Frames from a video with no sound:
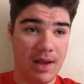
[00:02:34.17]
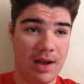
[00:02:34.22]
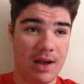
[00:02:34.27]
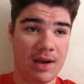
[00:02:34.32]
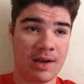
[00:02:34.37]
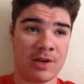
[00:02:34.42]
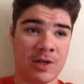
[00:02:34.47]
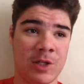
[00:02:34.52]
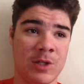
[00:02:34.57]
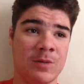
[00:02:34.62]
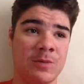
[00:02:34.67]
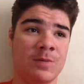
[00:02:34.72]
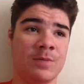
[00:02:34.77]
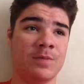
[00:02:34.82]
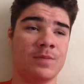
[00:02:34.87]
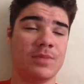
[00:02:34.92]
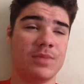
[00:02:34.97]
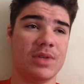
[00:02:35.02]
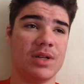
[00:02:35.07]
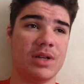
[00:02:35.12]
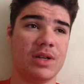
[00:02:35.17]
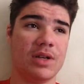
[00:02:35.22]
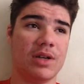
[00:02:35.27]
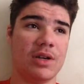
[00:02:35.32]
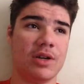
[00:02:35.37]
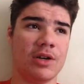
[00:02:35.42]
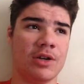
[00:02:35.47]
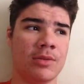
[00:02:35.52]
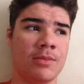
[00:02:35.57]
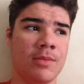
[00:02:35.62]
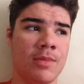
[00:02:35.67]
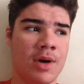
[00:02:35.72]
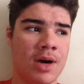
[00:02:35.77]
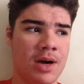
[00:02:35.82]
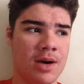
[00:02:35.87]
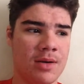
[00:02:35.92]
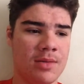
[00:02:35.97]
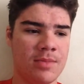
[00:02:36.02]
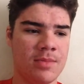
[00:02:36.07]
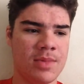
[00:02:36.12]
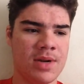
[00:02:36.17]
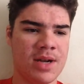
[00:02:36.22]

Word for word: Um, her mom